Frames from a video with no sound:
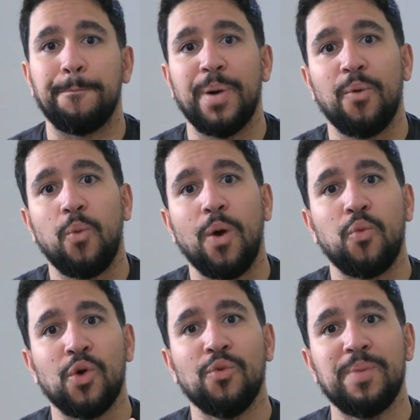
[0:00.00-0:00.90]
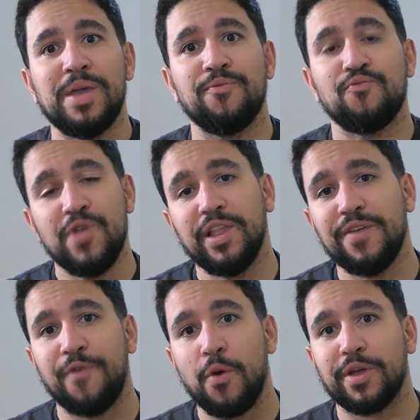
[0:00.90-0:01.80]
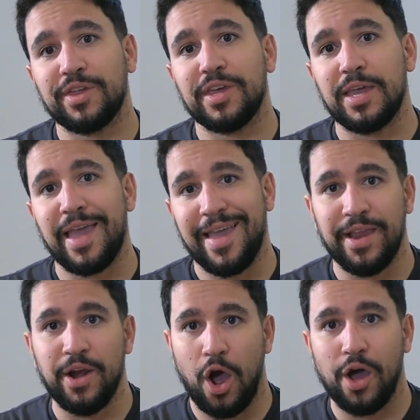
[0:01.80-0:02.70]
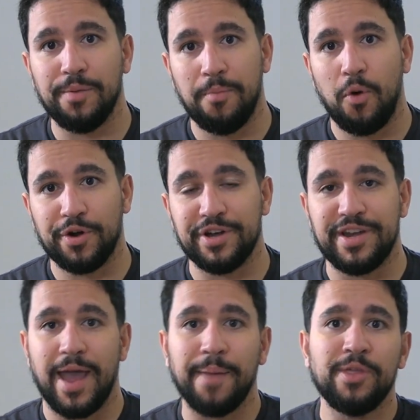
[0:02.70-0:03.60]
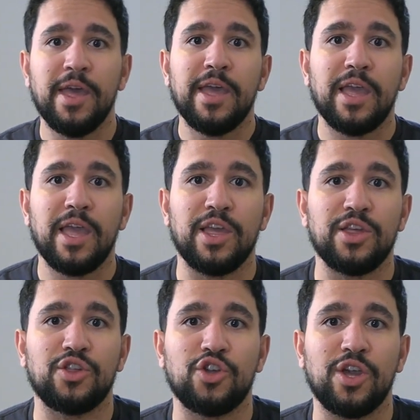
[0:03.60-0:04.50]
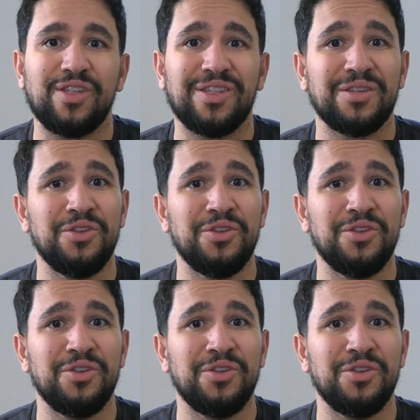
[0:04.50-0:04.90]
but what we'll be really focusing in on more in depth is just,